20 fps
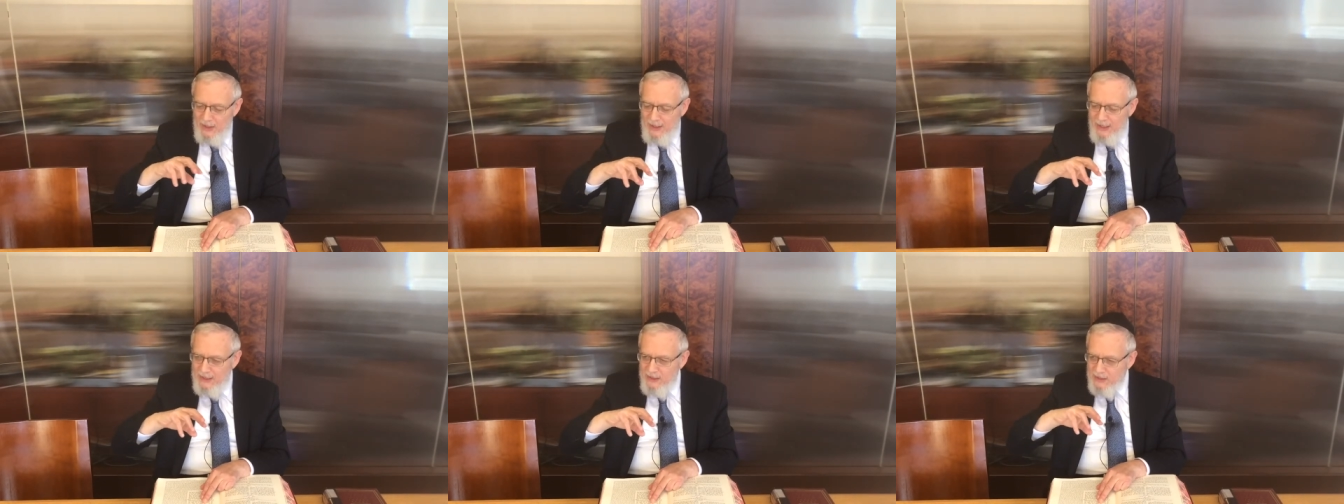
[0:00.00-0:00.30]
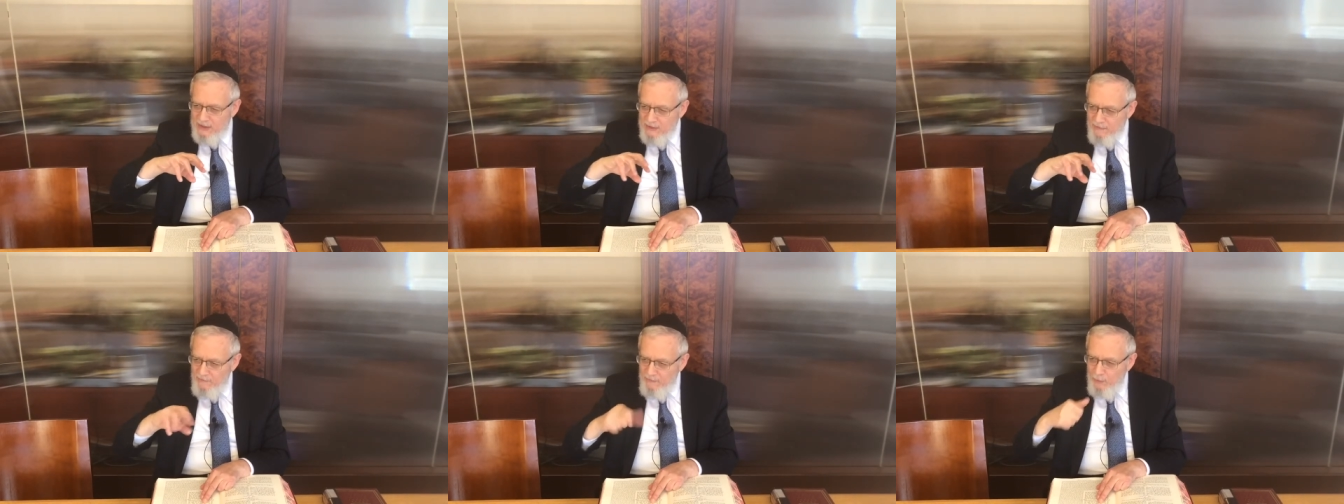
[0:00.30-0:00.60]
it
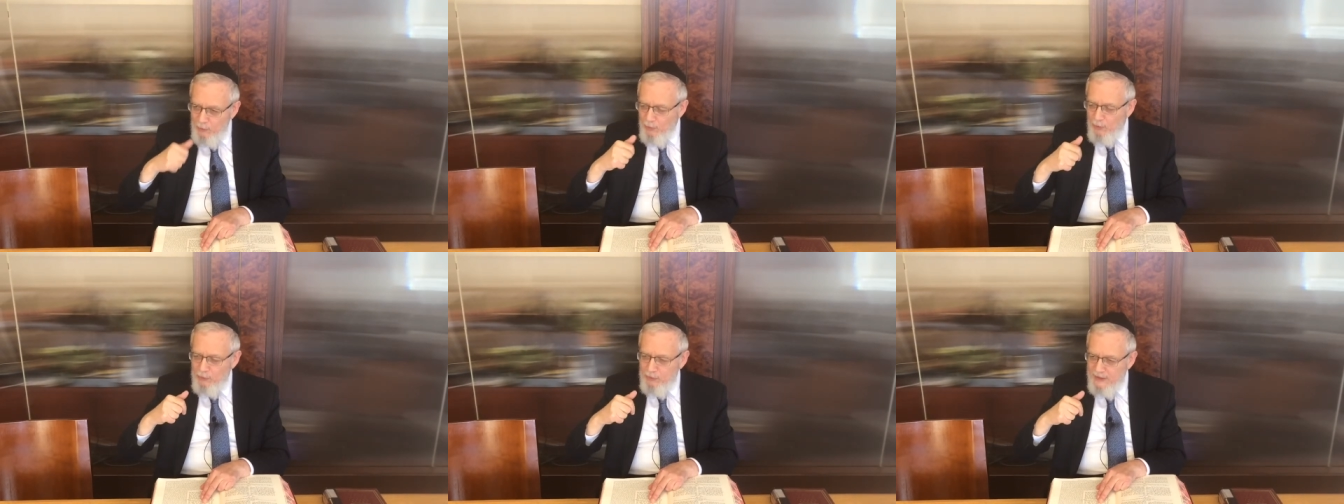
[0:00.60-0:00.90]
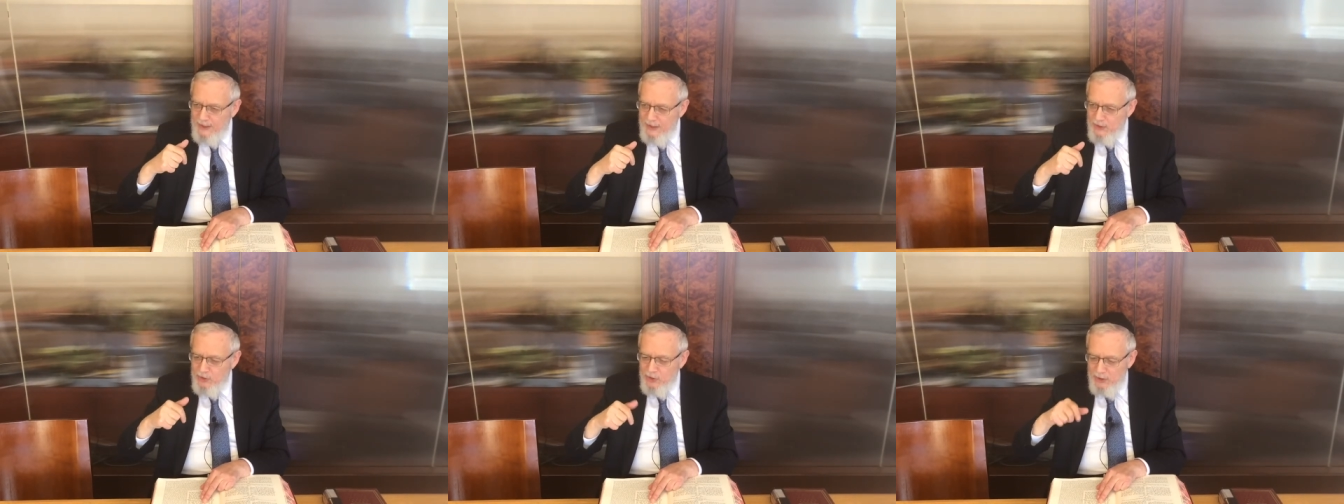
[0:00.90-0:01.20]
does a full
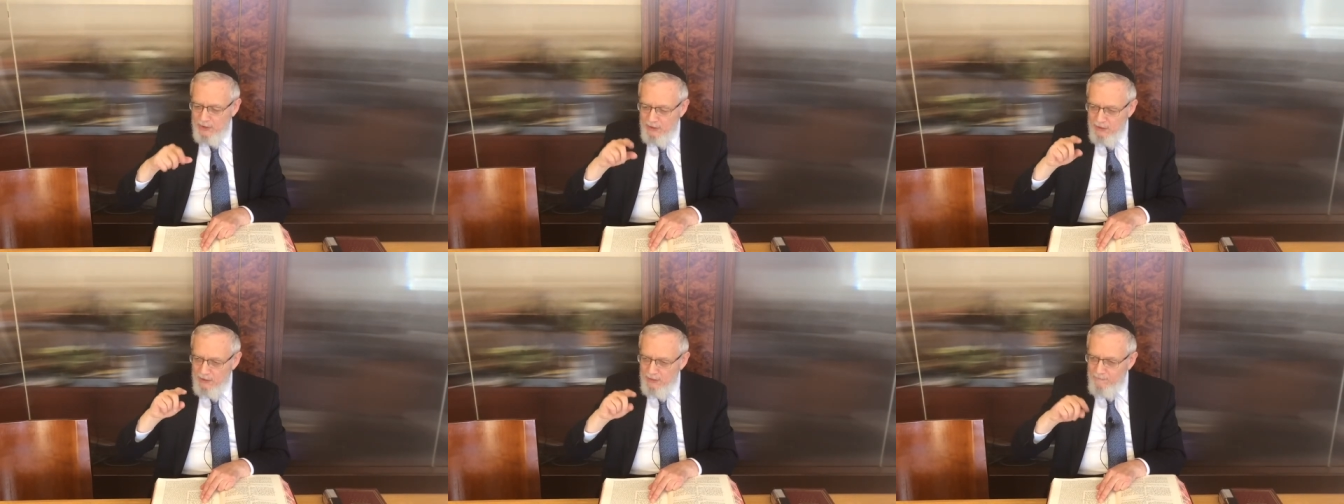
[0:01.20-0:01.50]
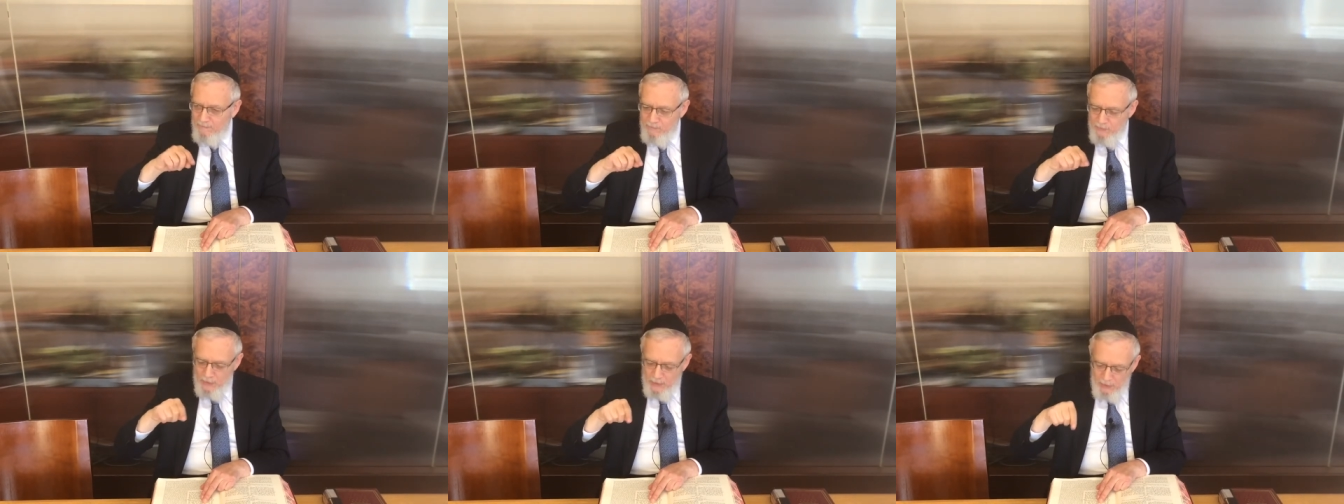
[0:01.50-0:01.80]
rotation
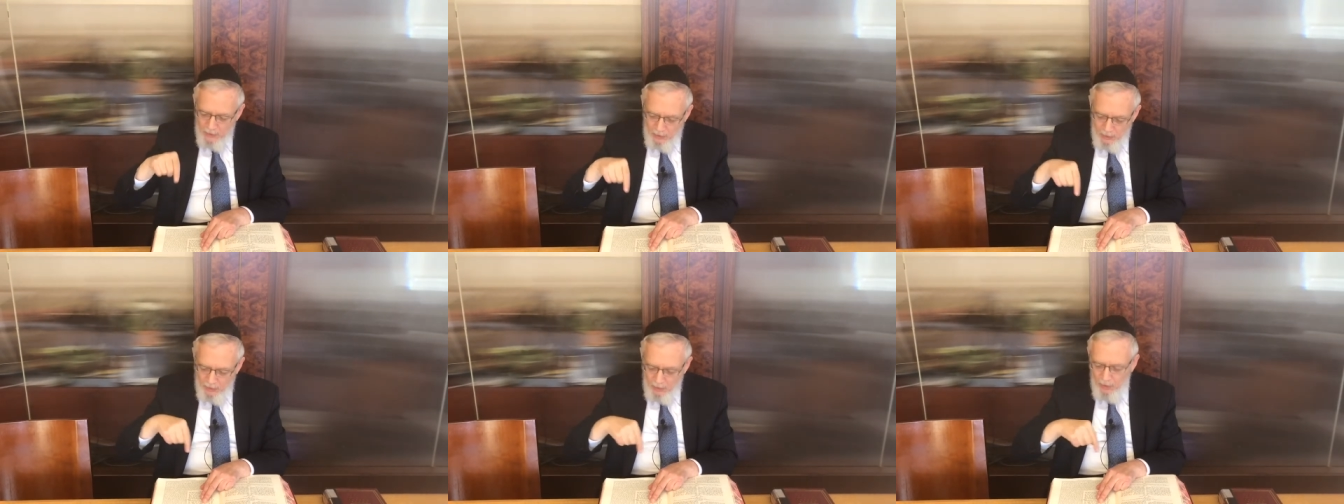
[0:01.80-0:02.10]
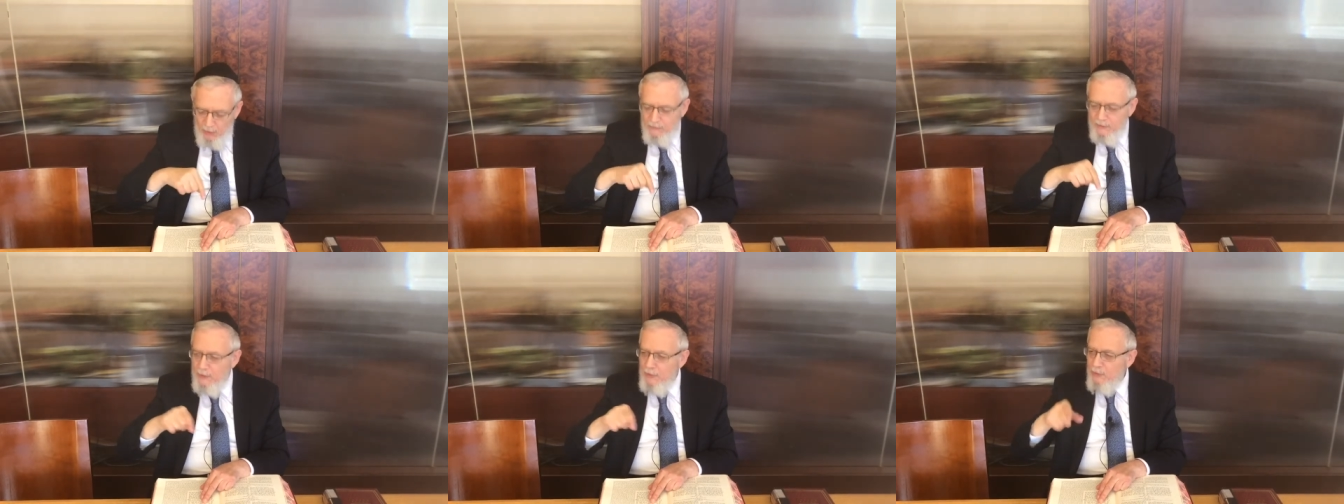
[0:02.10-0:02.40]

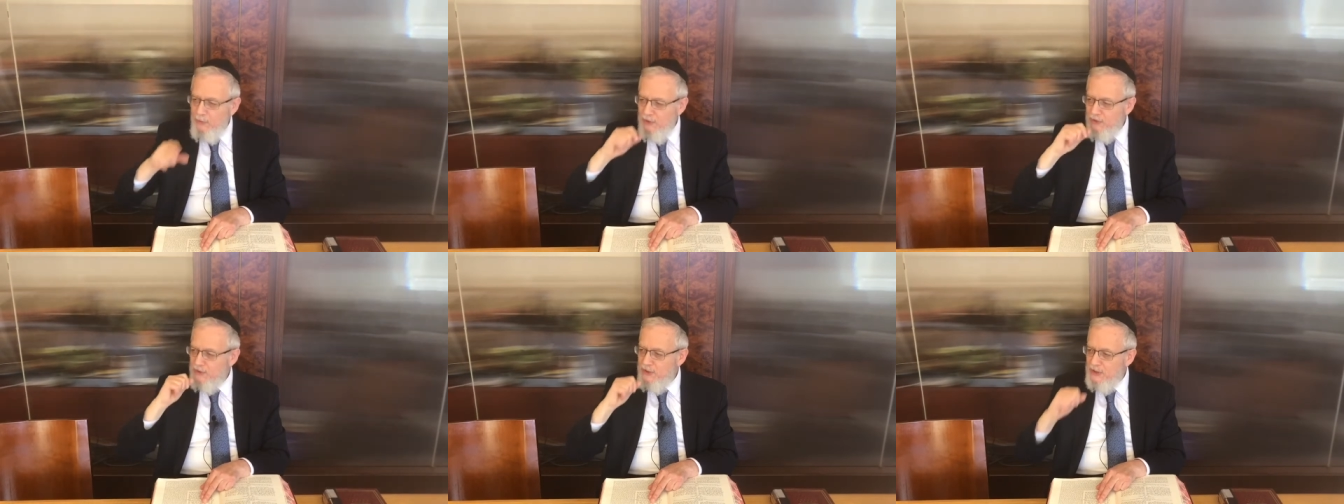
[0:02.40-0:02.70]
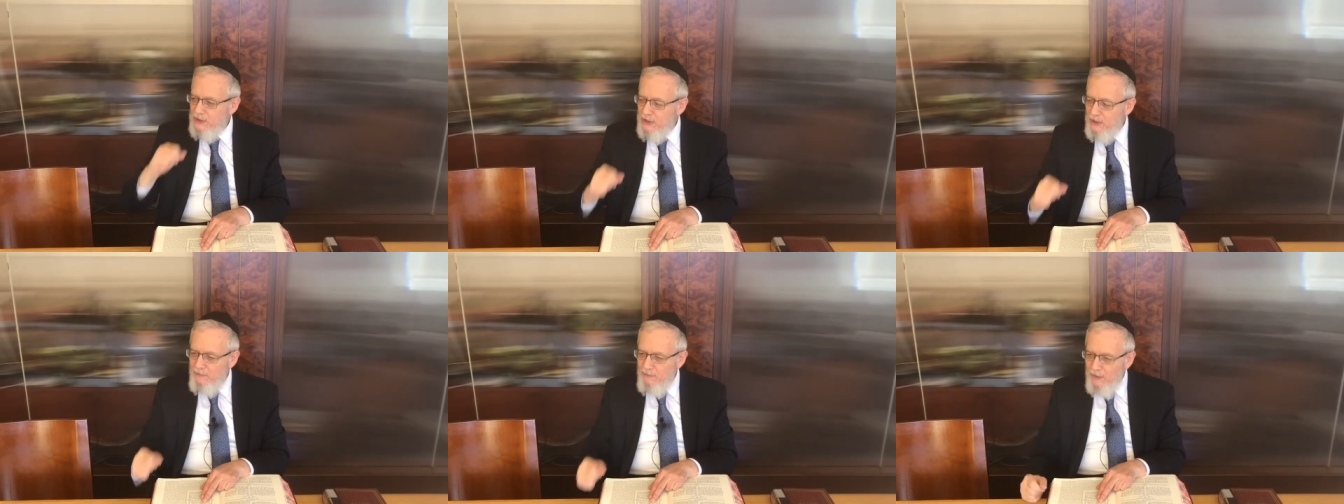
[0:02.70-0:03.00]
over a
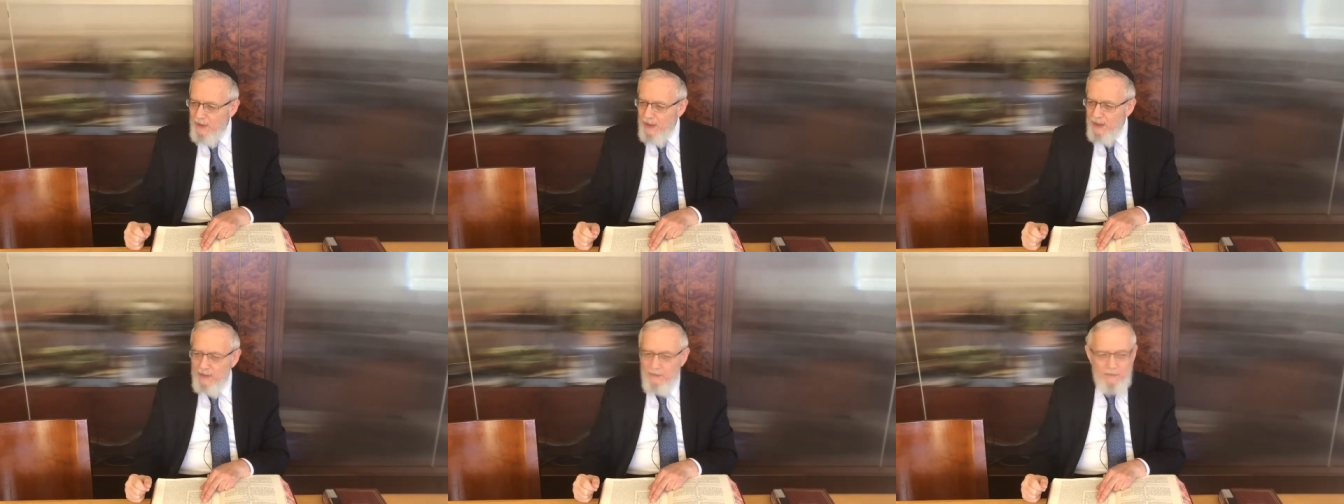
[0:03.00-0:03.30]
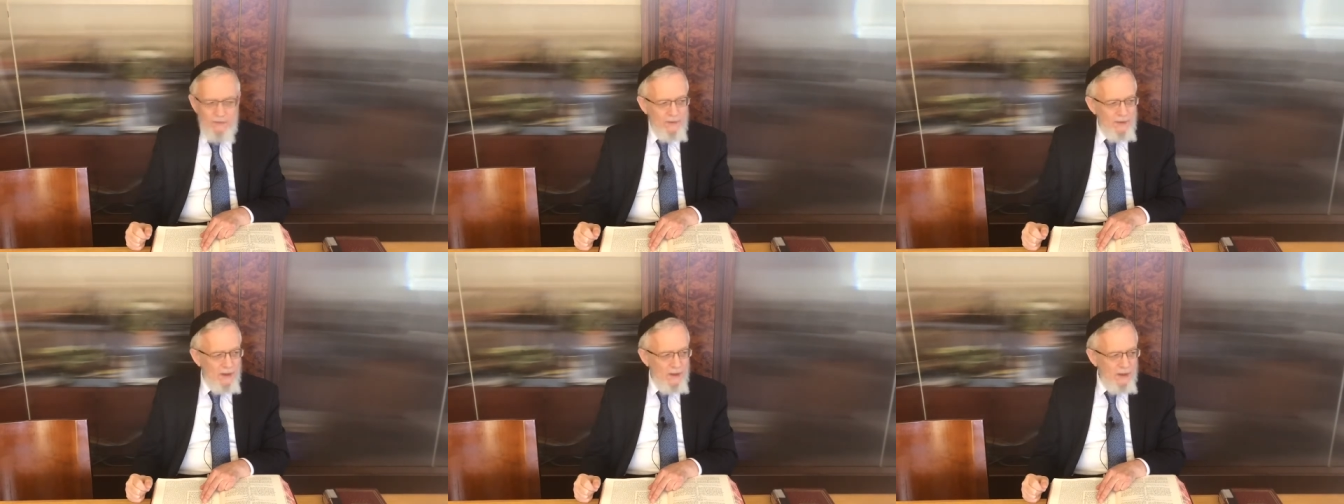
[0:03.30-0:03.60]

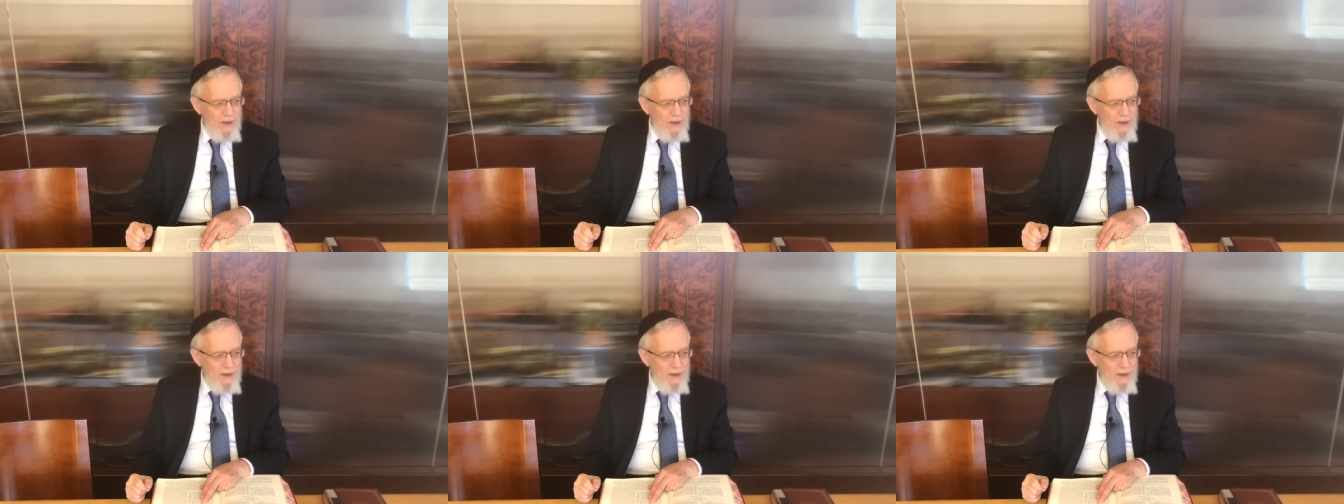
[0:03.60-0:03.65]
365